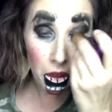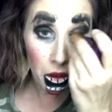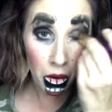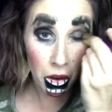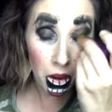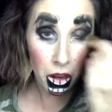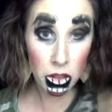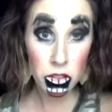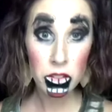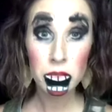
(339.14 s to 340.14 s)
Oh,
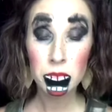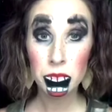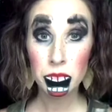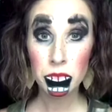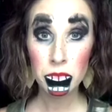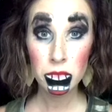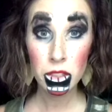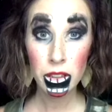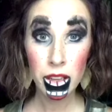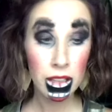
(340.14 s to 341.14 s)
gosh.
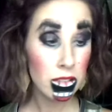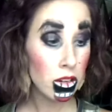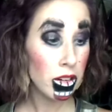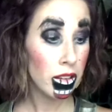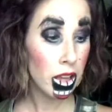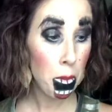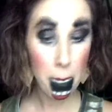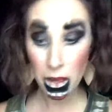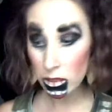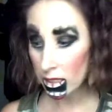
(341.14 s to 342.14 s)
Look at that, it's already like
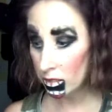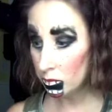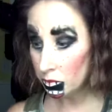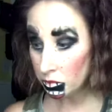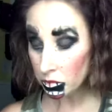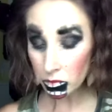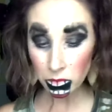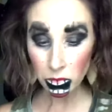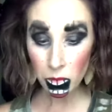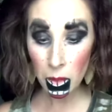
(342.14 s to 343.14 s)
melting.
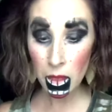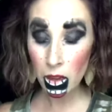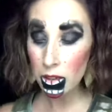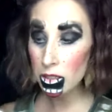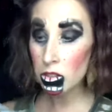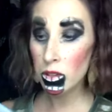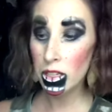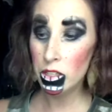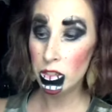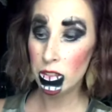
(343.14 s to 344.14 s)
All right, so what
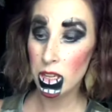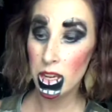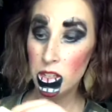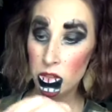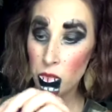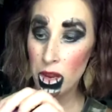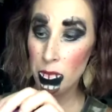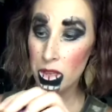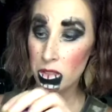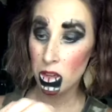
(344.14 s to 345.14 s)
I do is I just
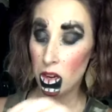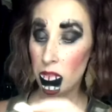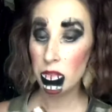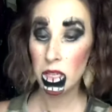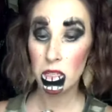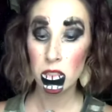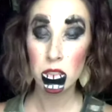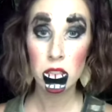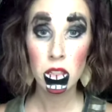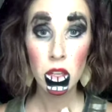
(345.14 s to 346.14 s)
wipe this off
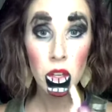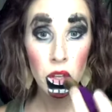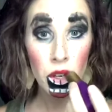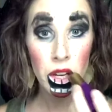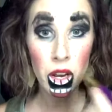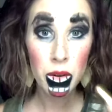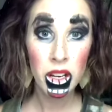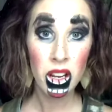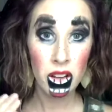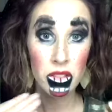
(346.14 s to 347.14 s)
because now we
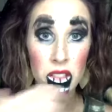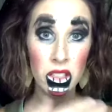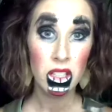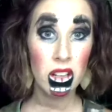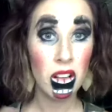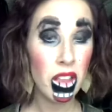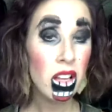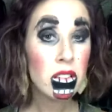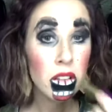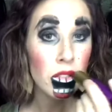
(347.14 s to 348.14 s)
have to like get all
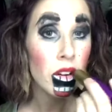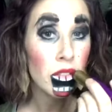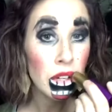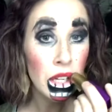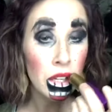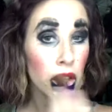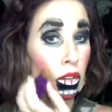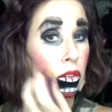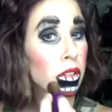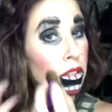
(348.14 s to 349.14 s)
that stuff, right?
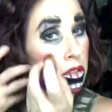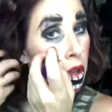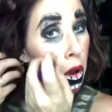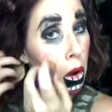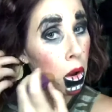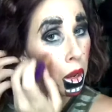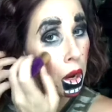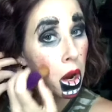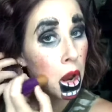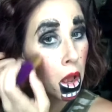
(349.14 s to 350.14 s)
Let's go
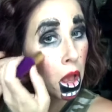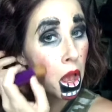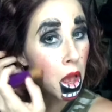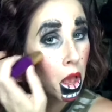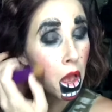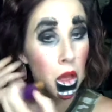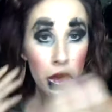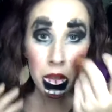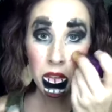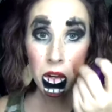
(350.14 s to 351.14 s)
here.
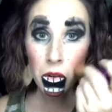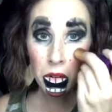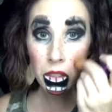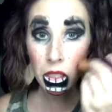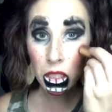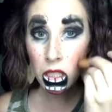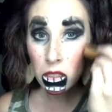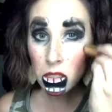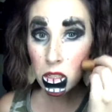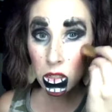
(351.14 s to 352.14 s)
This I don't really
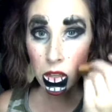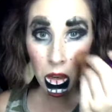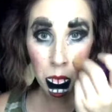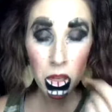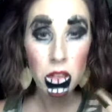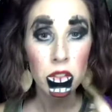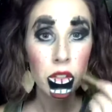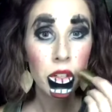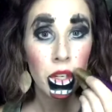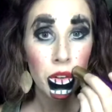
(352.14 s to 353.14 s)
need to do that, but I'll do
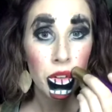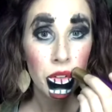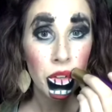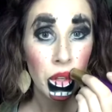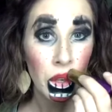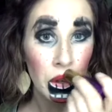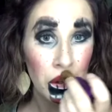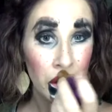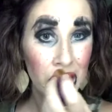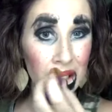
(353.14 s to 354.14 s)
it anyway. So here
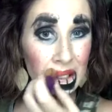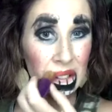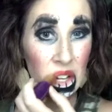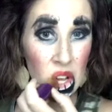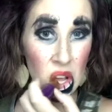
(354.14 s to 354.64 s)
we go.